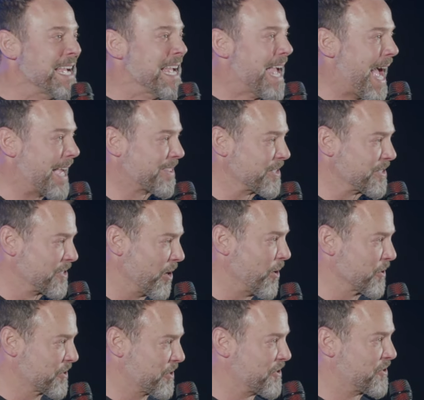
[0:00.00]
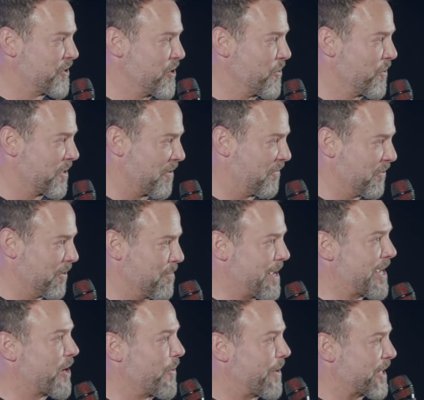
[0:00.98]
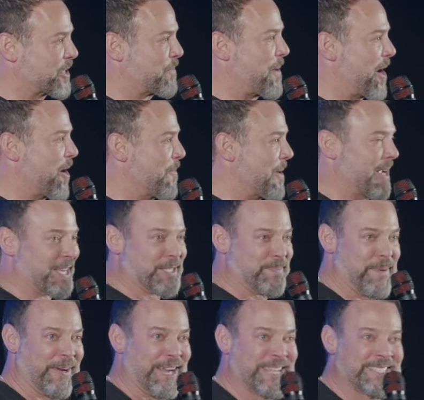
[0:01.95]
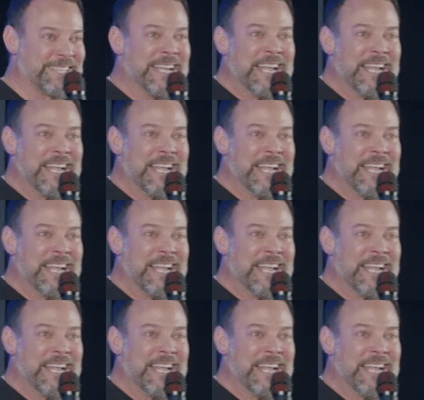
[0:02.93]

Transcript: at the Tulsa Zoo with a flamingo experiment experience